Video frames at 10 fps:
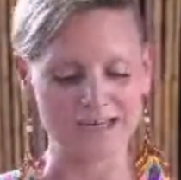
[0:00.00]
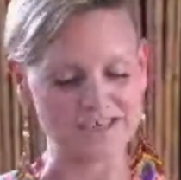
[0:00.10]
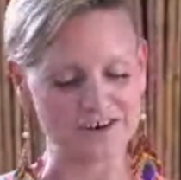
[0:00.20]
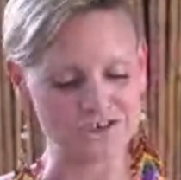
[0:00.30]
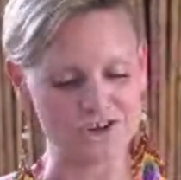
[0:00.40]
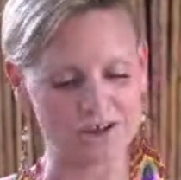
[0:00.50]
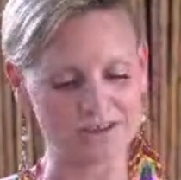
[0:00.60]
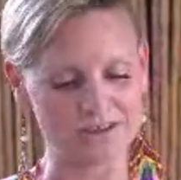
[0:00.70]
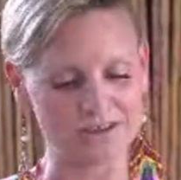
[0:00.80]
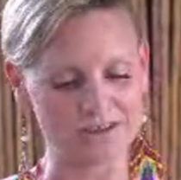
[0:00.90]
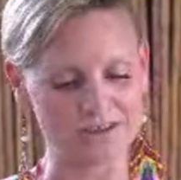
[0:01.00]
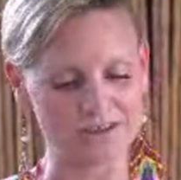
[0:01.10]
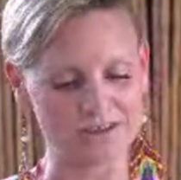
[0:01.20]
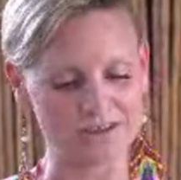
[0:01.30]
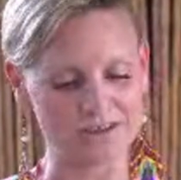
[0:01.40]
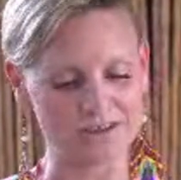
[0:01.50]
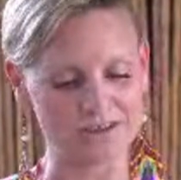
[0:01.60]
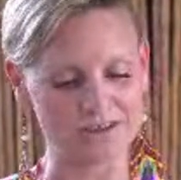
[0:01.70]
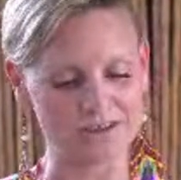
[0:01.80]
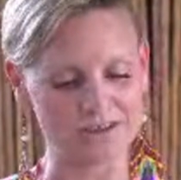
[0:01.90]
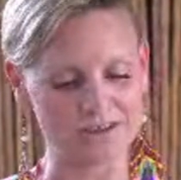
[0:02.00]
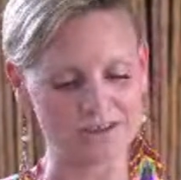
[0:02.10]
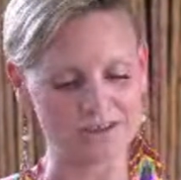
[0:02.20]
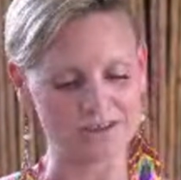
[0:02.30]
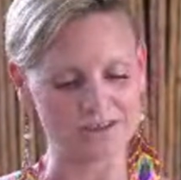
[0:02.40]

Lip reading: dark chocolate every night with my glass of red wine every night.